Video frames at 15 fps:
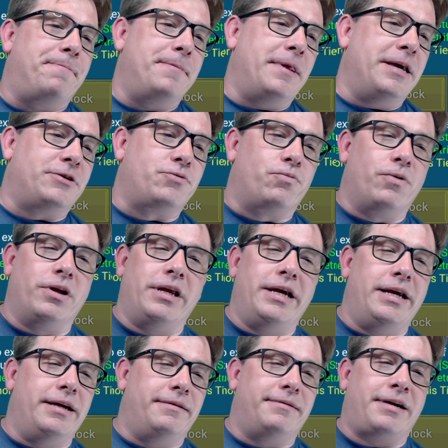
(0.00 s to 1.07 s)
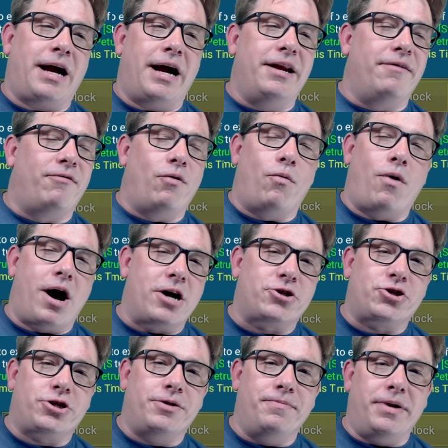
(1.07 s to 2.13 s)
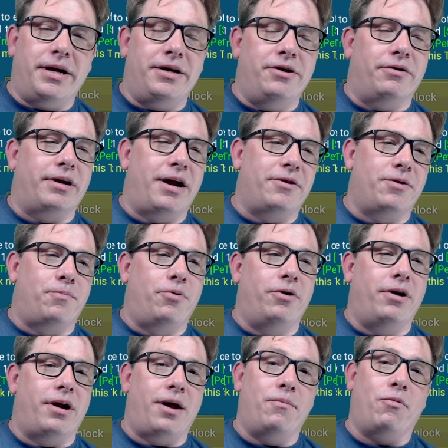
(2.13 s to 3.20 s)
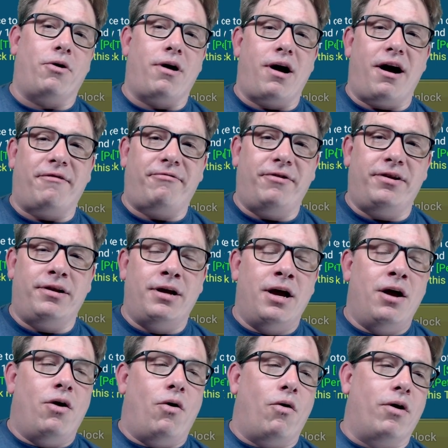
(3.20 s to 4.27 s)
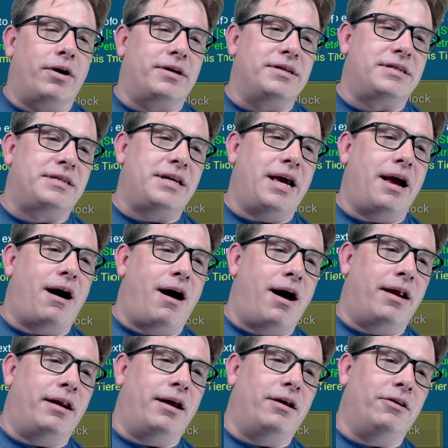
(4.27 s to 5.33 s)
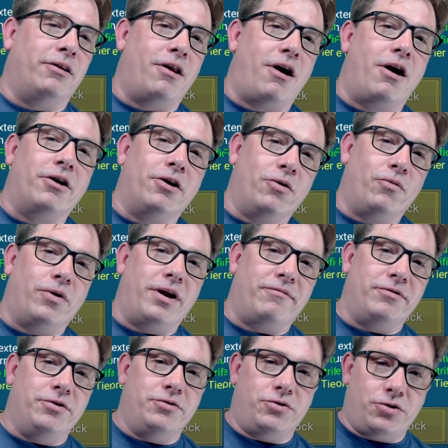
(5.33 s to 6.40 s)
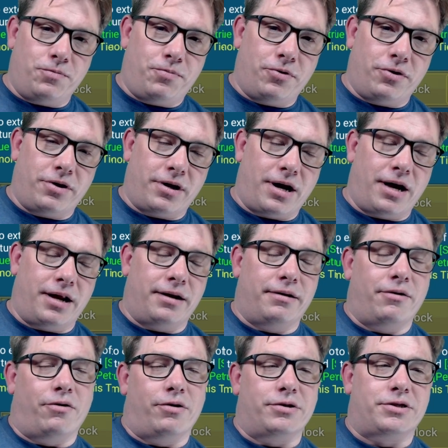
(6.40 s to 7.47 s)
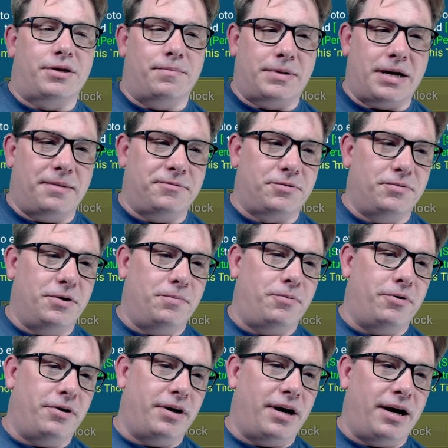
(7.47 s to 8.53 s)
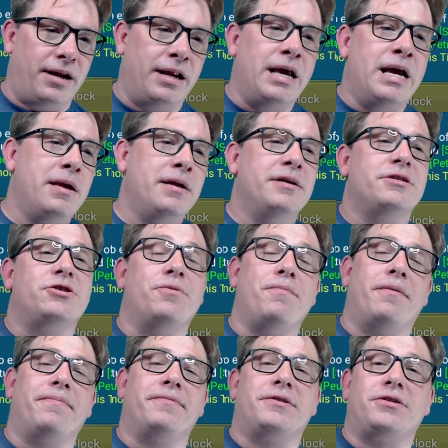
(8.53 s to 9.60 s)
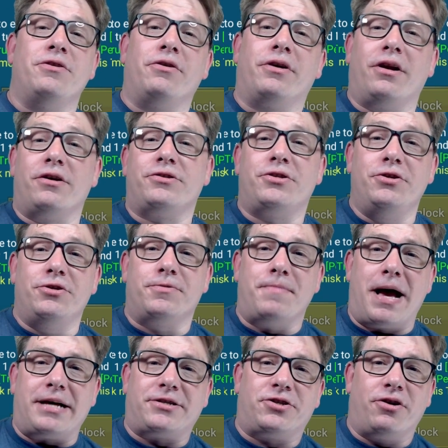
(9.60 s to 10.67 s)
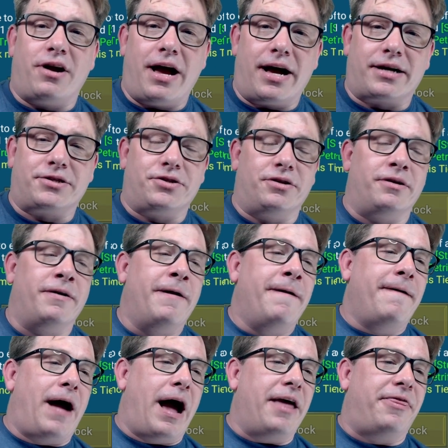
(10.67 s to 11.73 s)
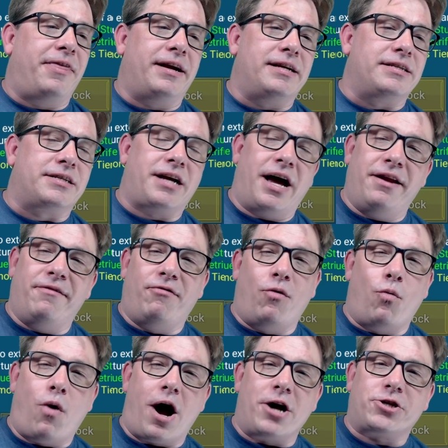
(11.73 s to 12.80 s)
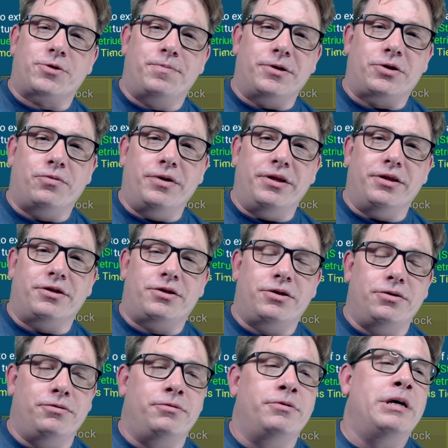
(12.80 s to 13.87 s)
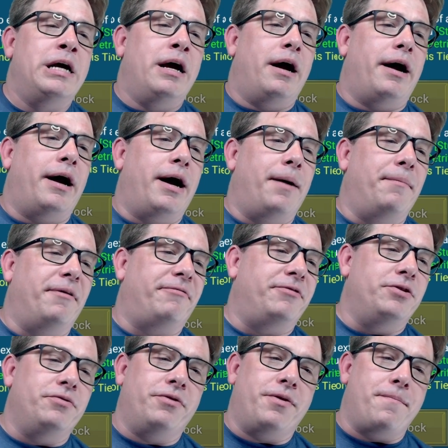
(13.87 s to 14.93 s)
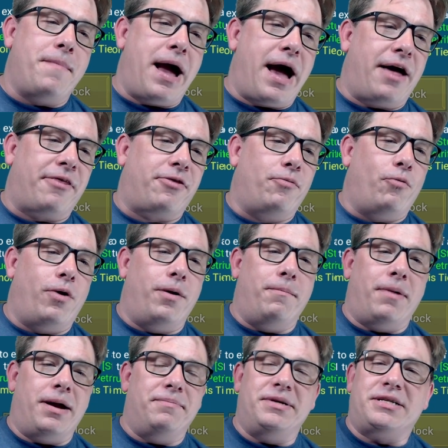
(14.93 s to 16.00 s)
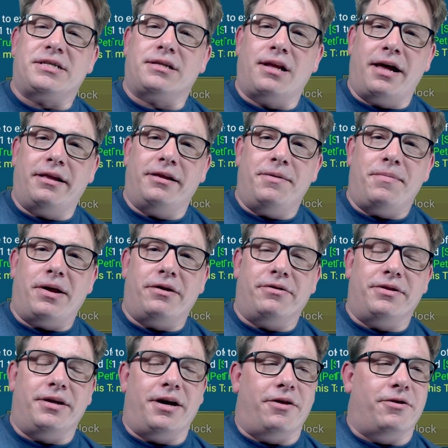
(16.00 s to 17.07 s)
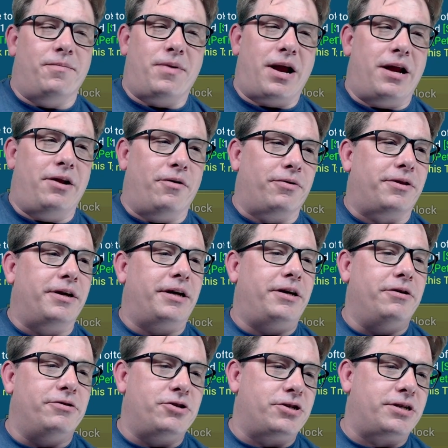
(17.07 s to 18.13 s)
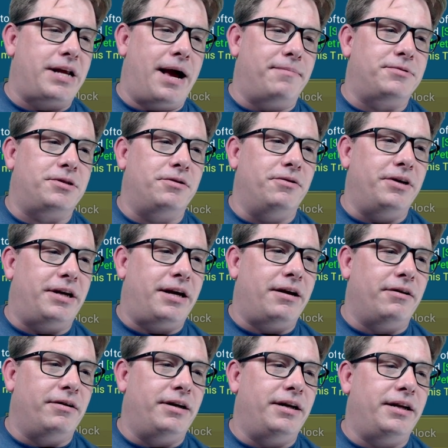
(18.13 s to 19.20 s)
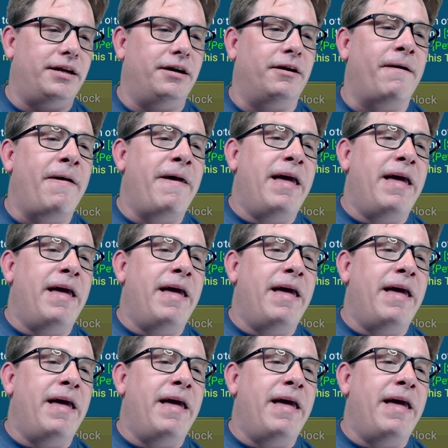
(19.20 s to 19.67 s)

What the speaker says: It's really kind of a wash to me. You can either put it on more often, or it can stay on longer whenever you do put it on, or sometimes when you put it on. So you could also use Master Hexer. I think it's kind of a wash between the two. If you do the math, one might be slightly better than the other, but I don't think you're just absolutely killing it here.